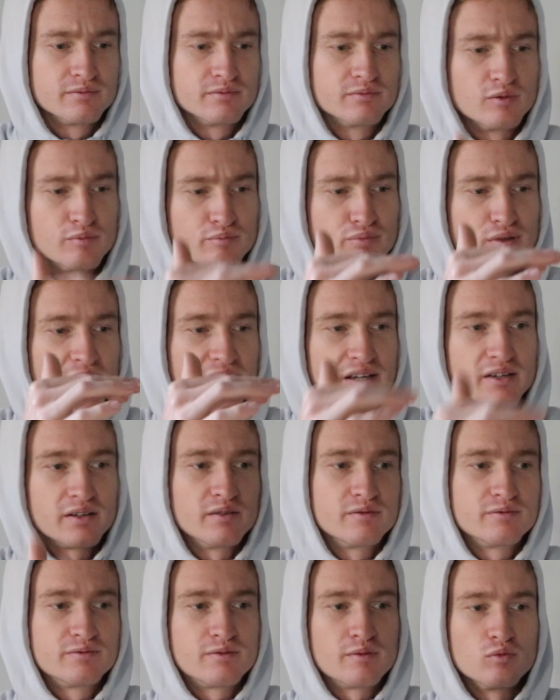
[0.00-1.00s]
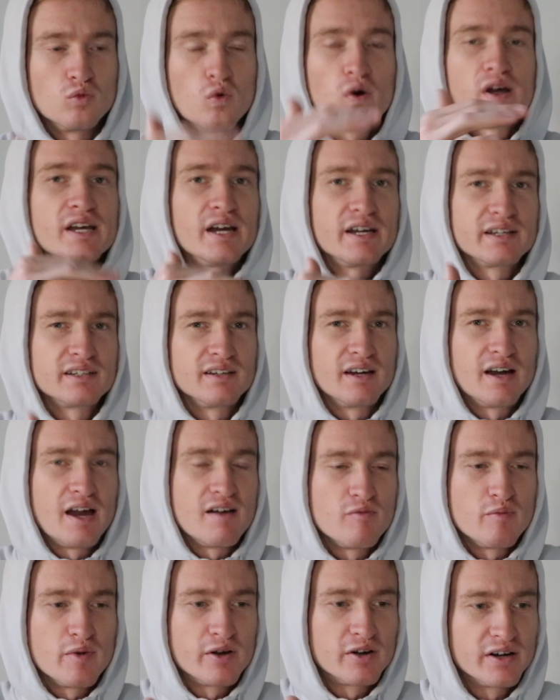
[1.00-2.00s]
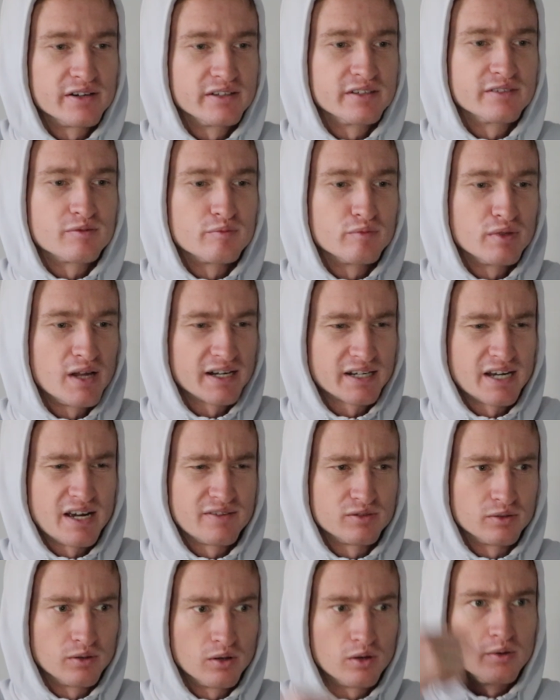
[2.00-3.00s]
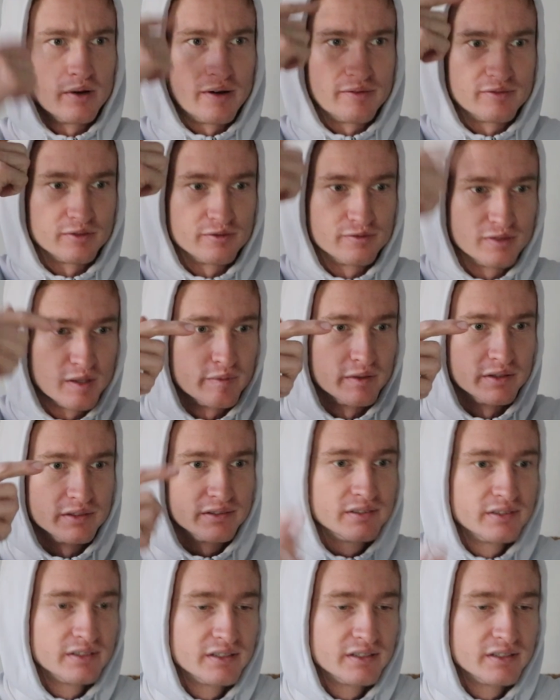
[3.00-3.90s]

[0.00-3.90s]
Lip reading: From white, I have a better idea. From black, I have to flip it.